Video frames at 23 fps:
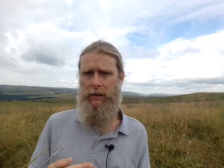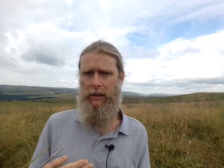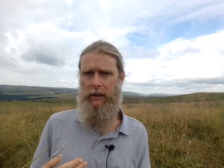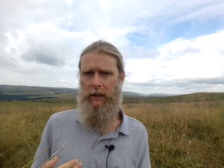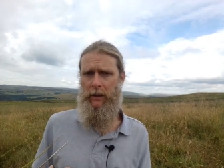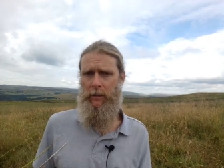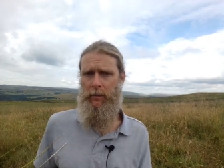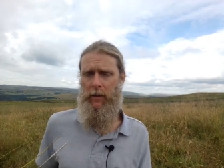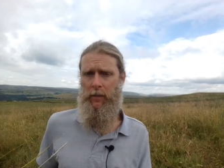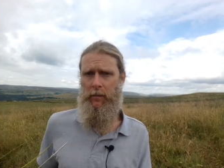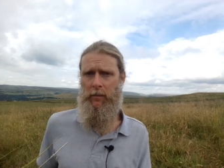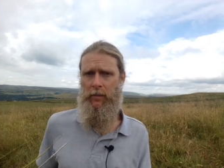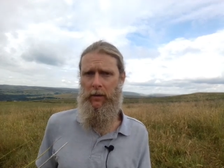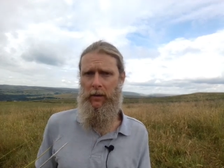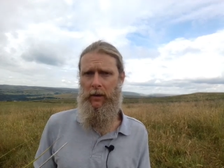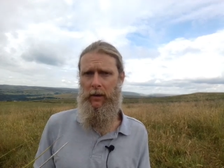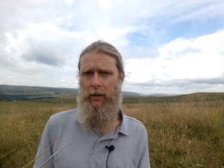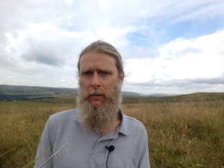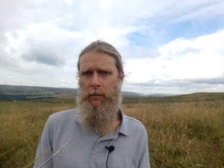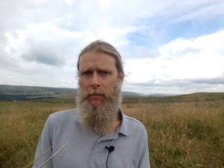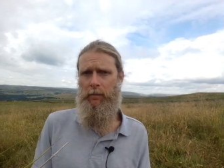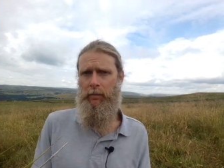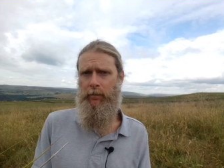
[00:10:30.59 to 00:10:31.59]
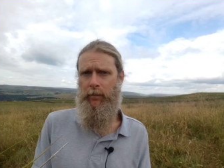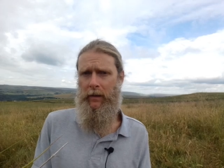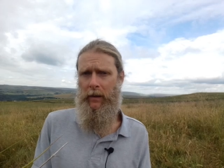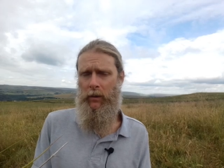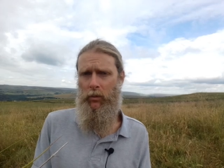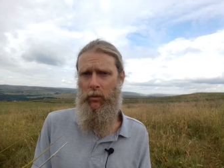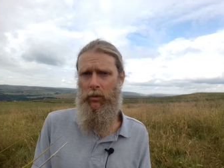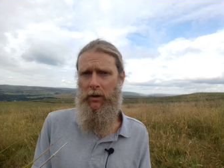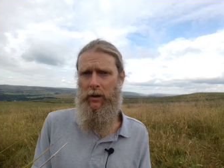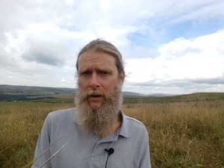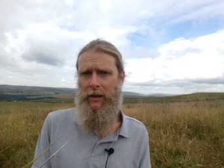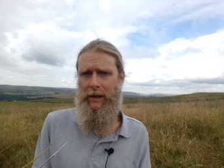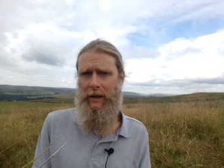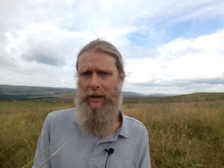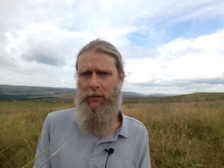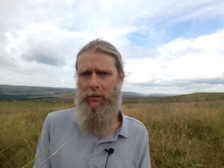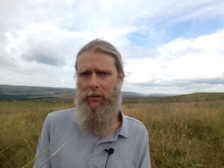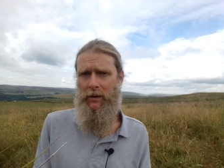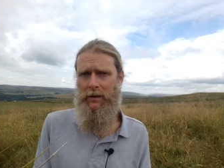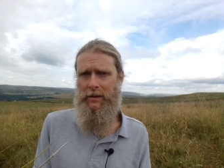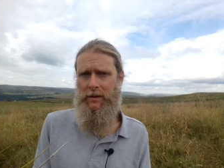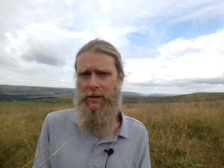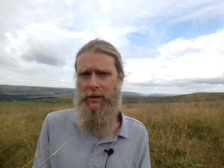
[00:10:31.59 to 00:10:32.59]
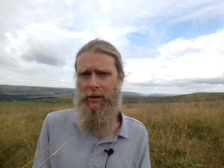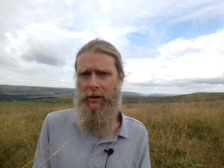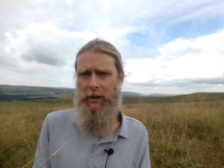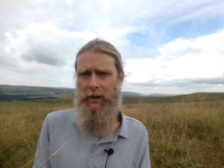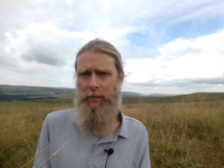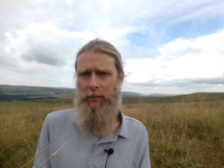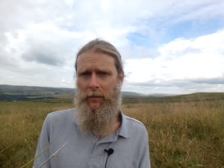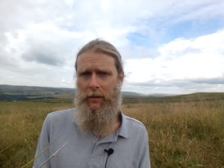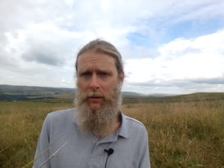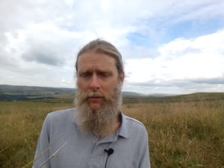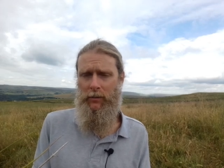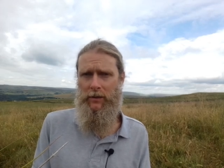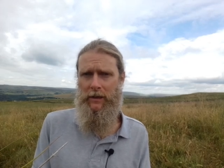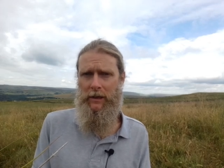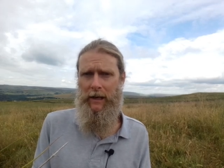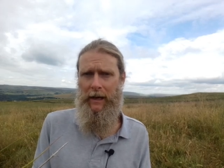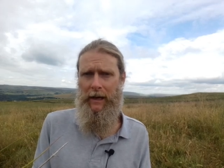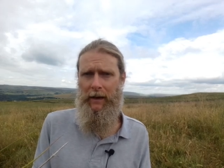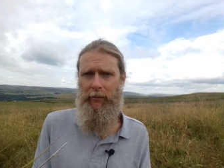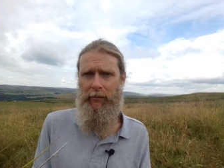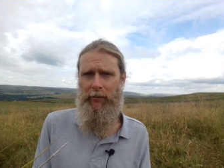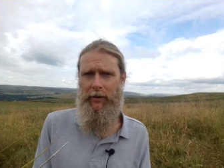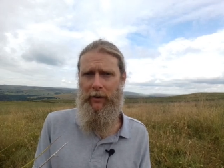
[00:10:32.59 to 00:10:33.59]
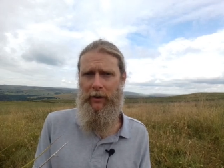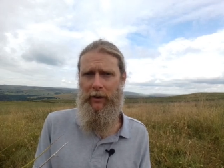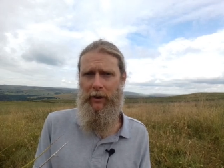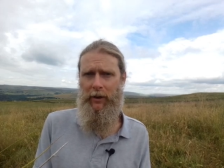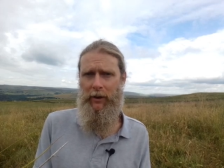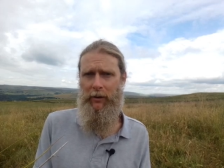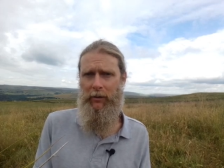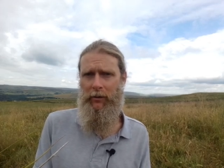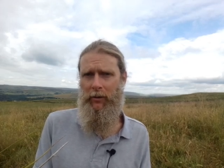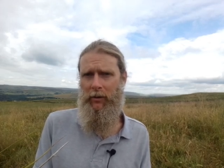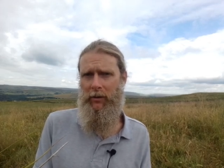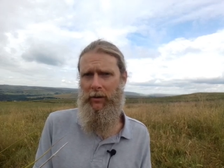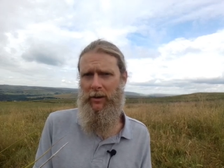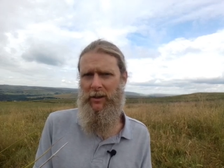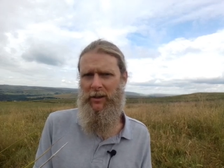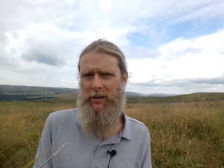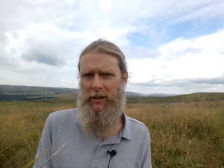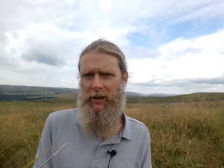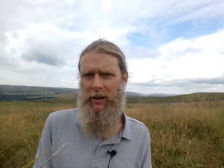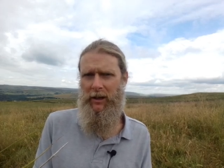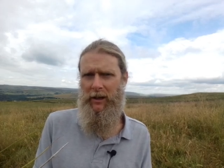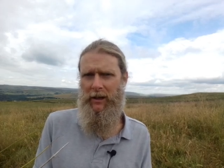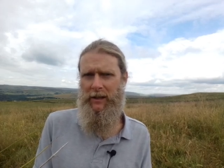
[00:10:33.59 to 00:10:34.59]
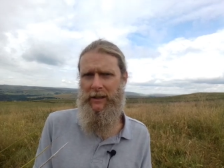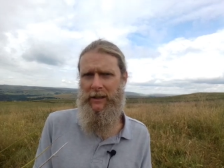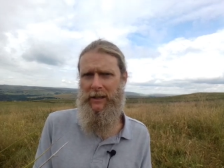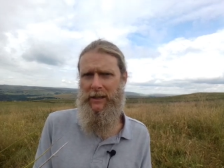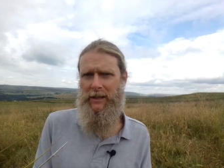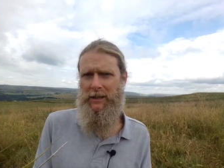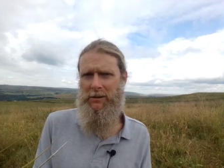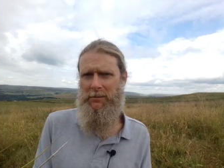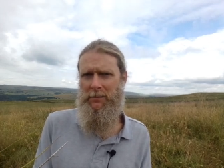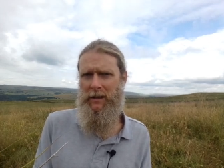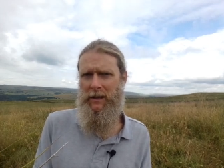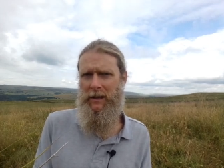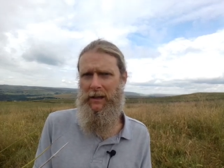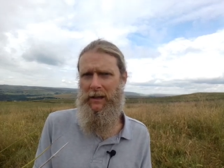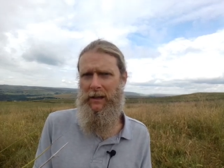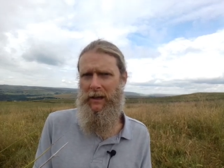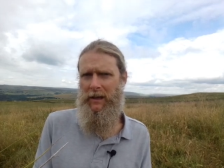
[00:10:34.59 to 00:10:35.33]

And I remember working one time, I was in Africa, and this guy said to me,